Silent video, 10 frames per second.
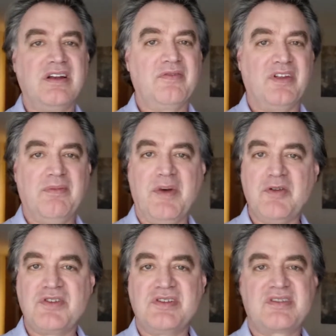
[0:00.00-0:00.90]
And if the
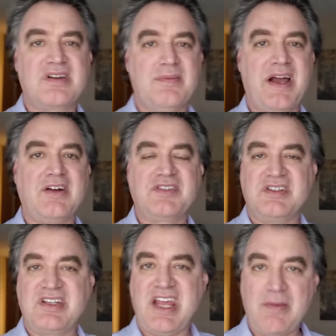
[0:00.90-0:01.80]
emotions come out,
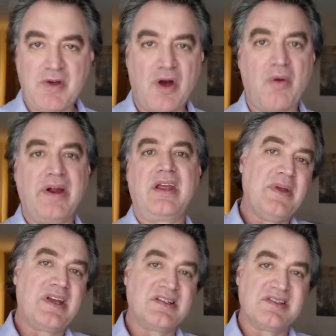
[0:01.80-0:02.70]
just keep going
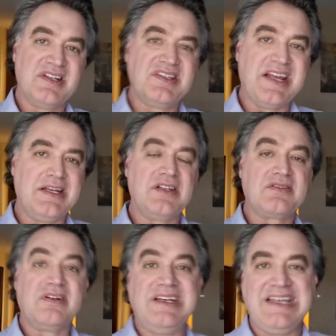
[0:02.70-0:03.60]
because this
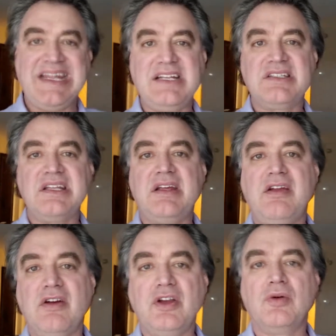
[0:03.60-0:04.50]
industry needs to
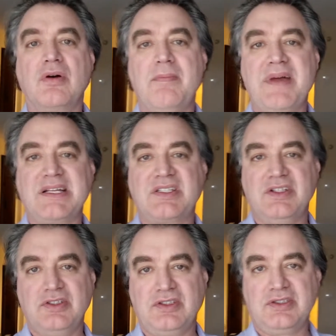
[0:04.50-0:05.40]
hear your
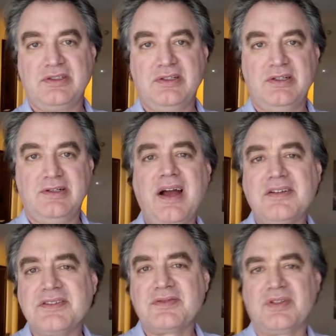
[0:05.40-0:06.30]
message. I
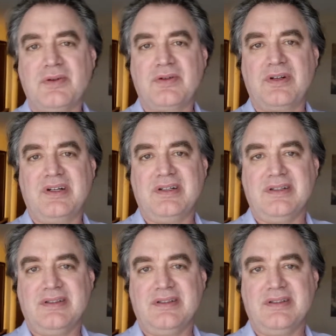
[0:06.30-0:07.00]
also told her,